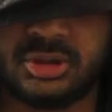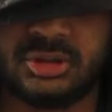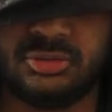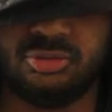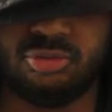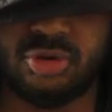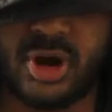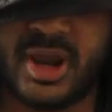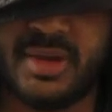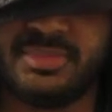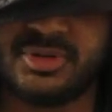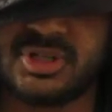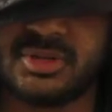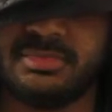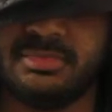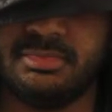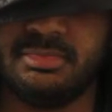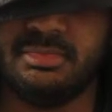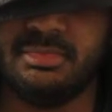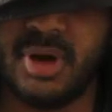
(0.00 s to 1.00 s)
raped
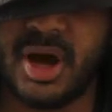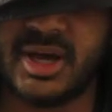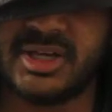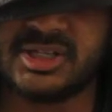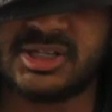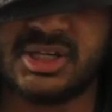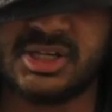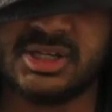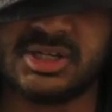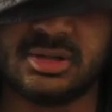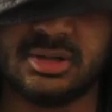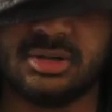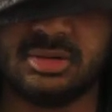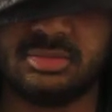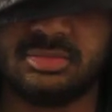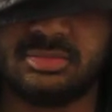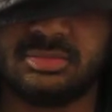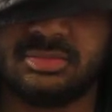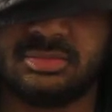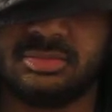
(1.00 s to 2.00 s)
my sister.
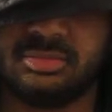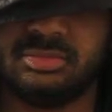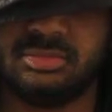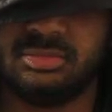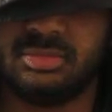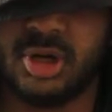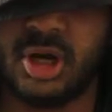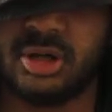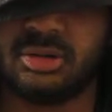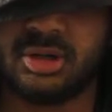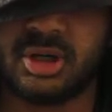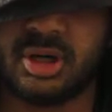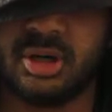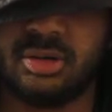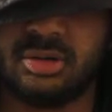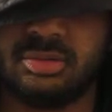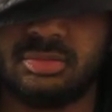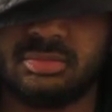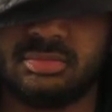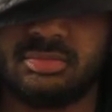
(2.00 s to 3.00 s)
I don't
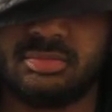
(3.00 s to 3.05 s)
care.